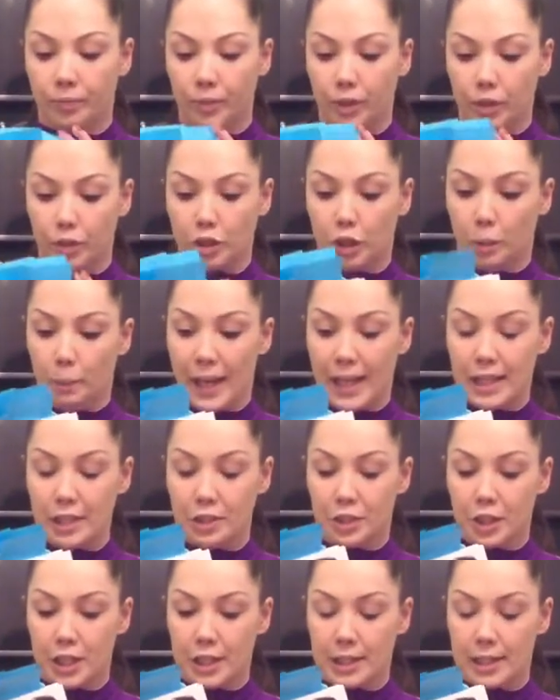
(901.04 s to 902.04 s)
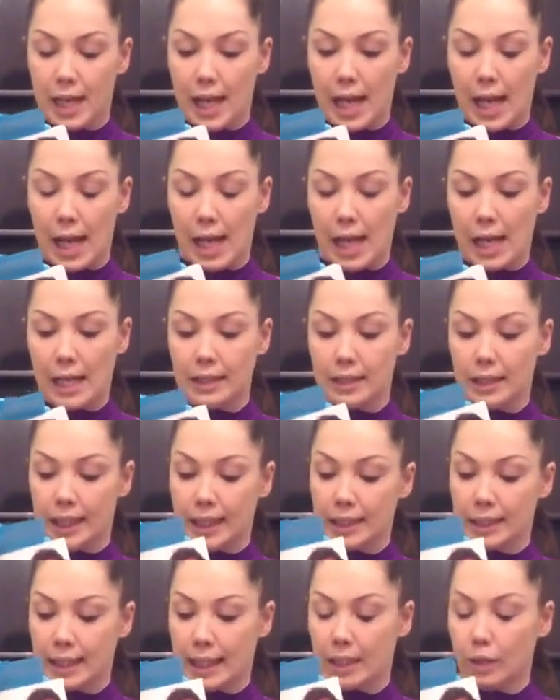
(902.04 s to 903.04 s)
sort of pages I
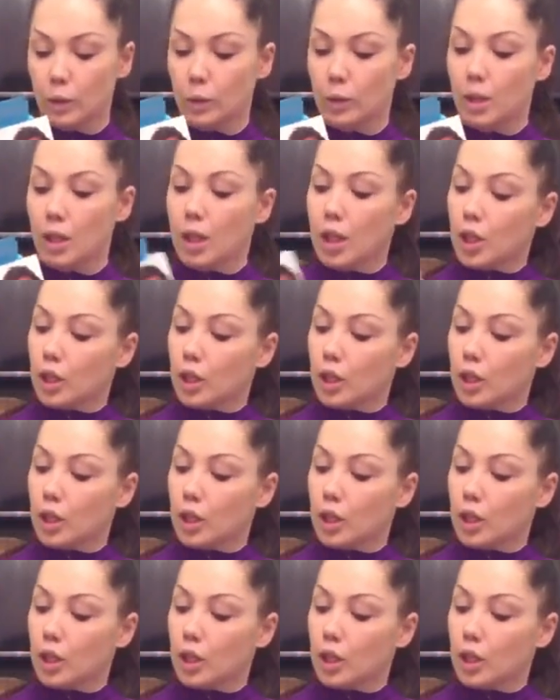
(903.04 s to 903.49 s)
licked out.